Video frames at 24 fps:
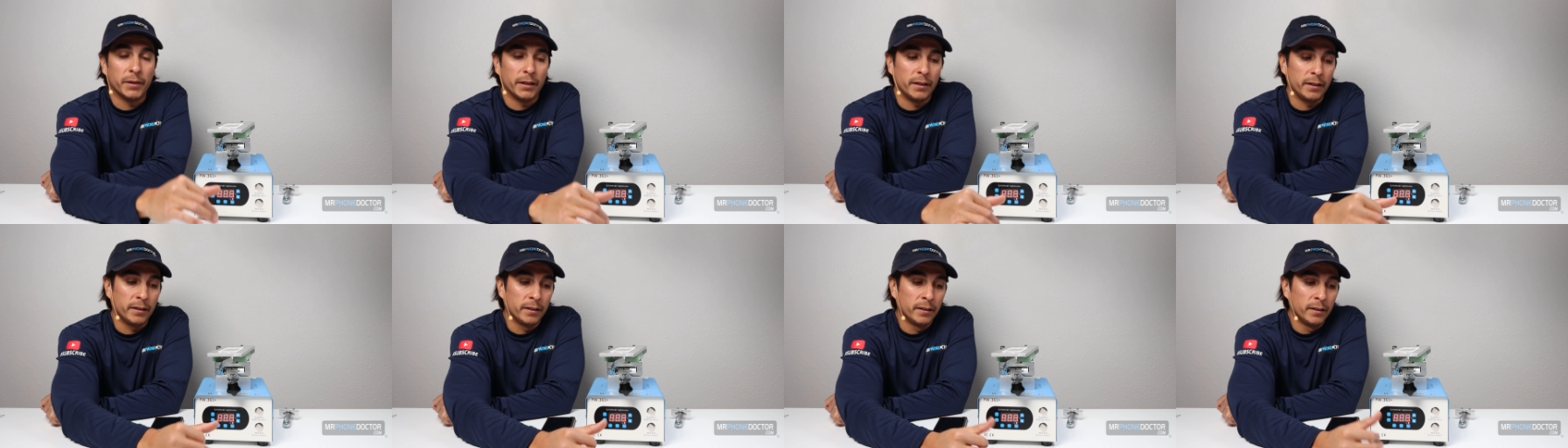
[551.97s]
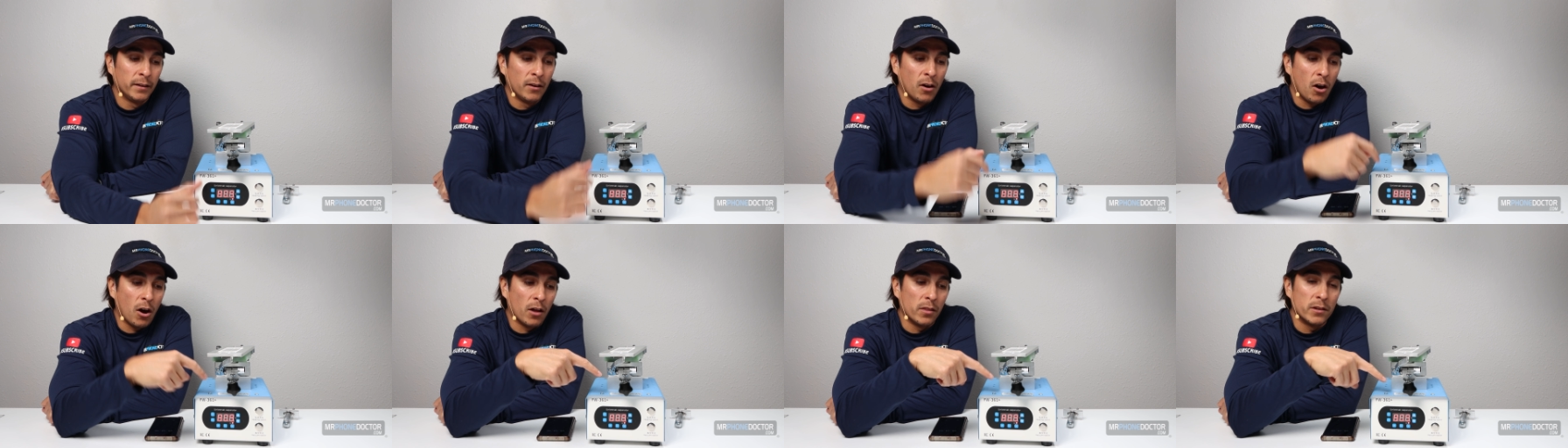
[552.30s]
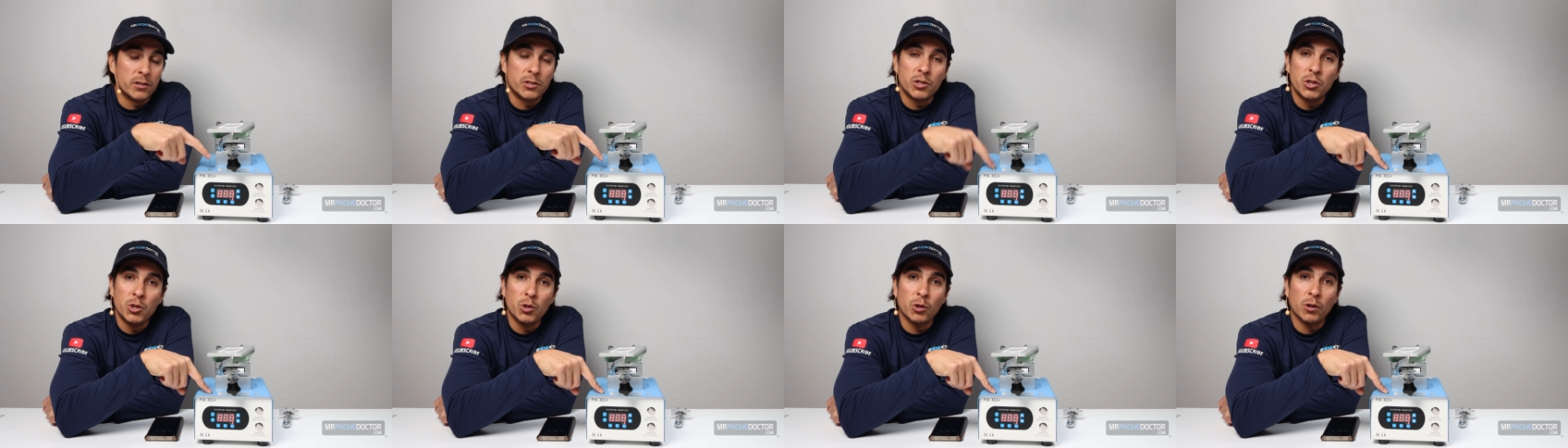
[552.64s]
But on
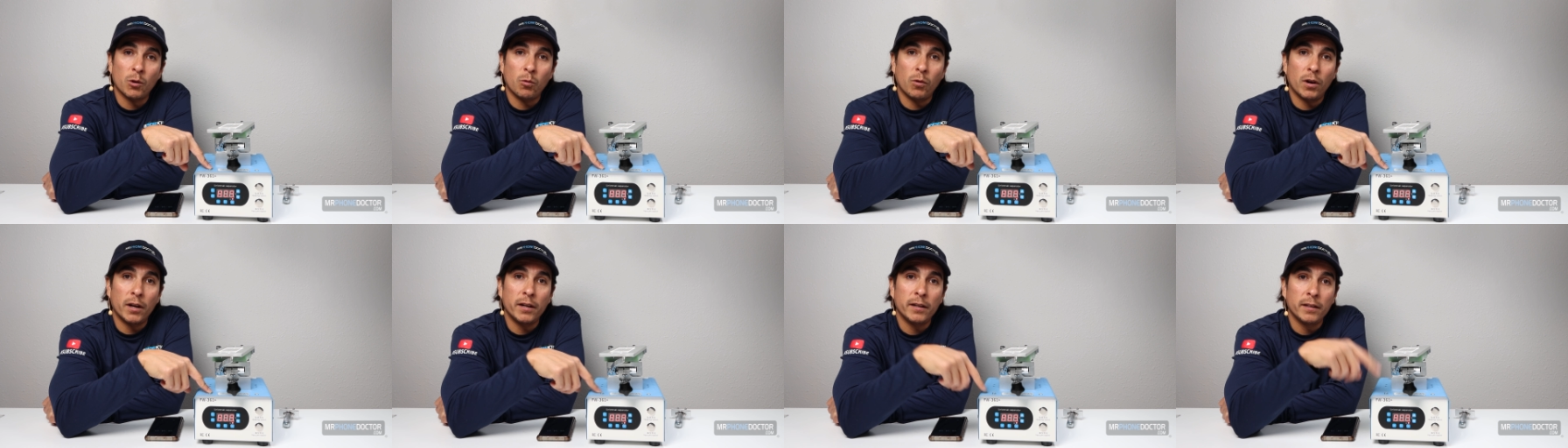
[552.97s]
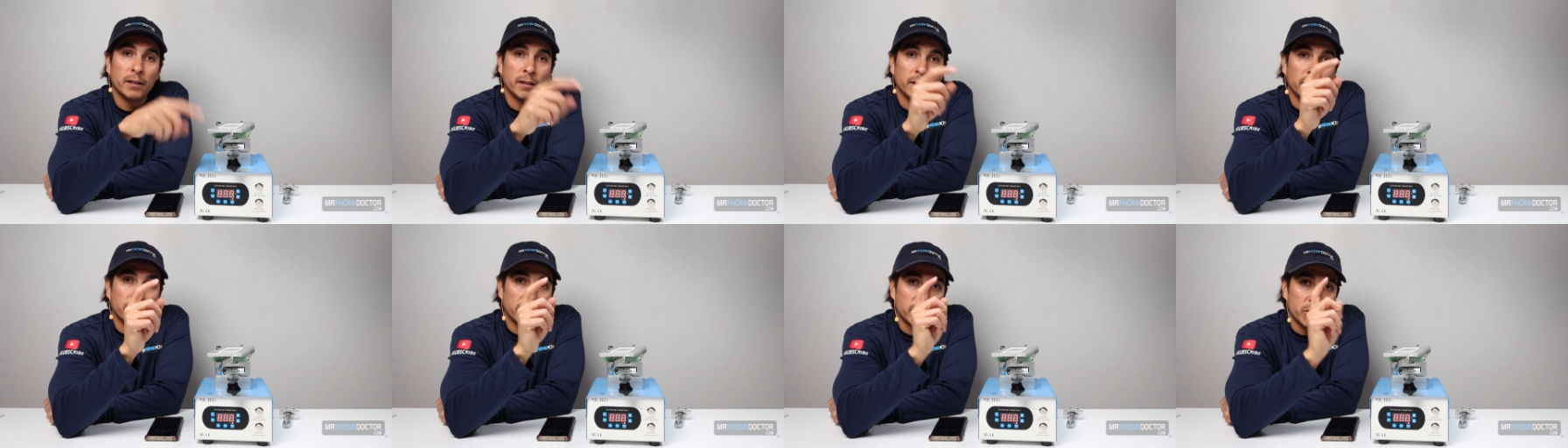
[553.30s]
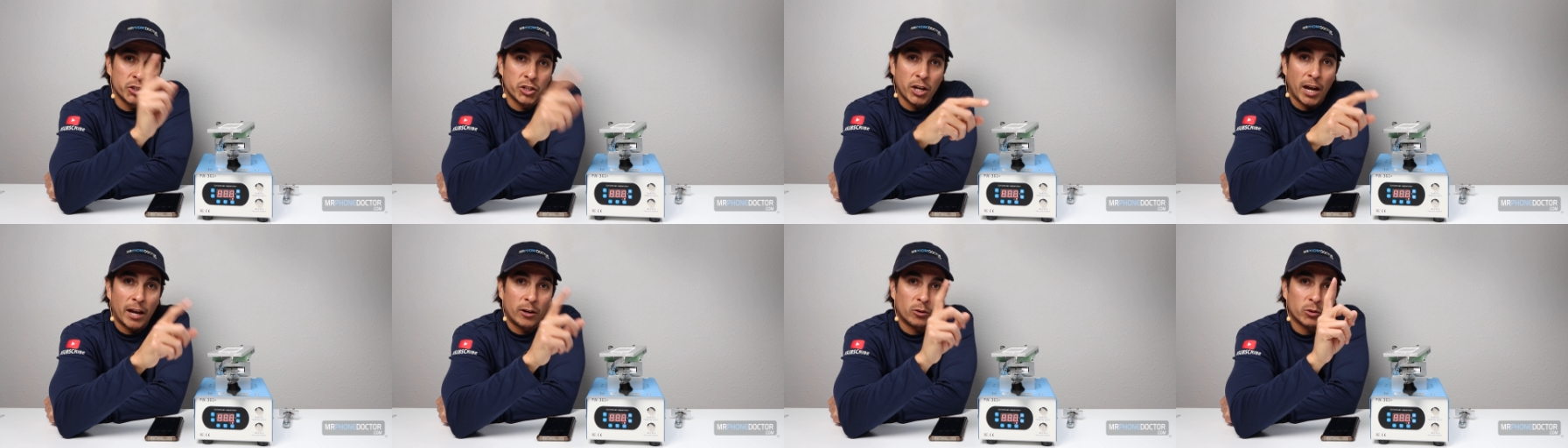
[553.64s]
this newer one,
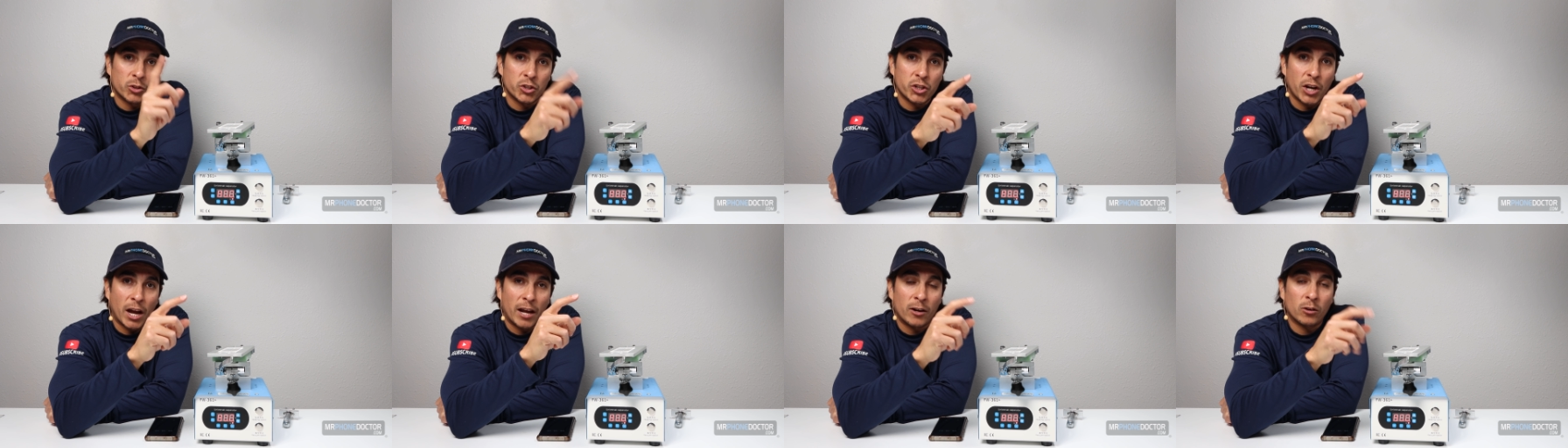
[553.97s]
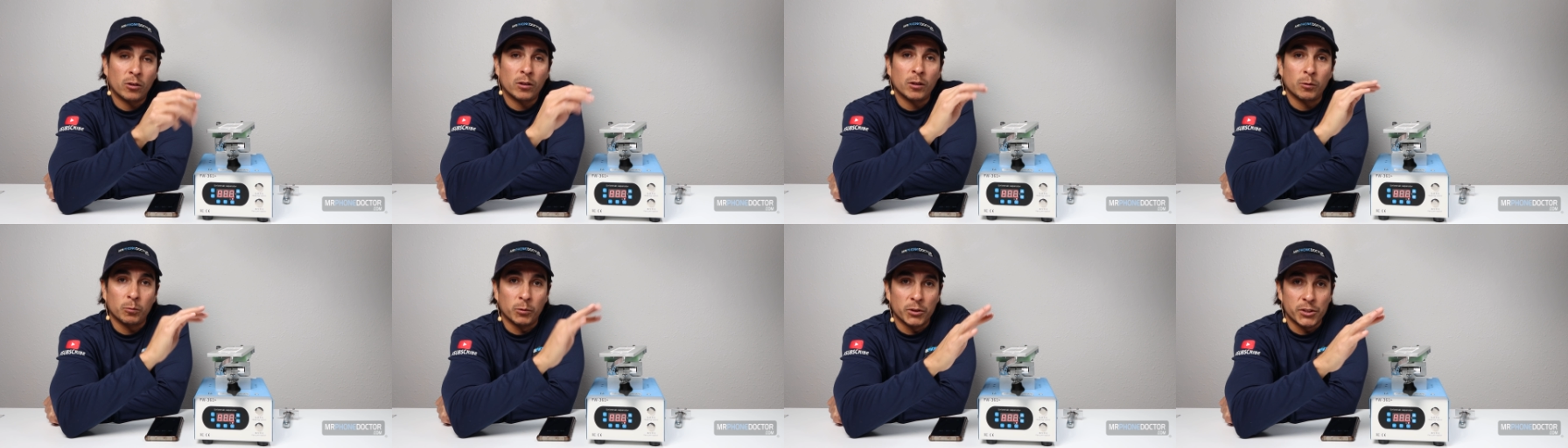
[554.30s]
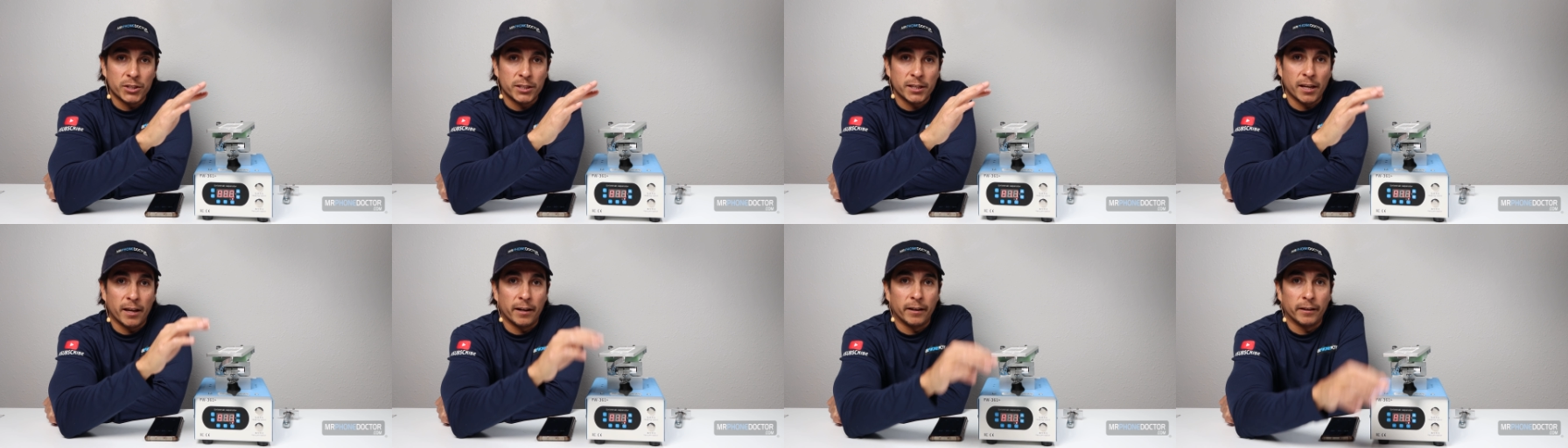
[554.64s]
channel channel will
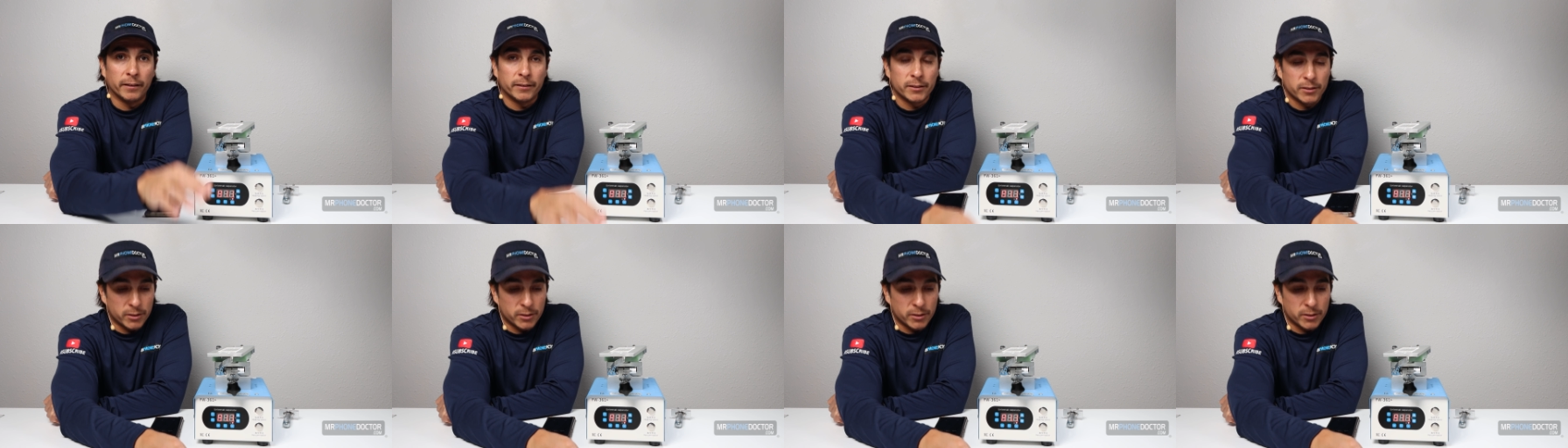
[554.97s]
set it.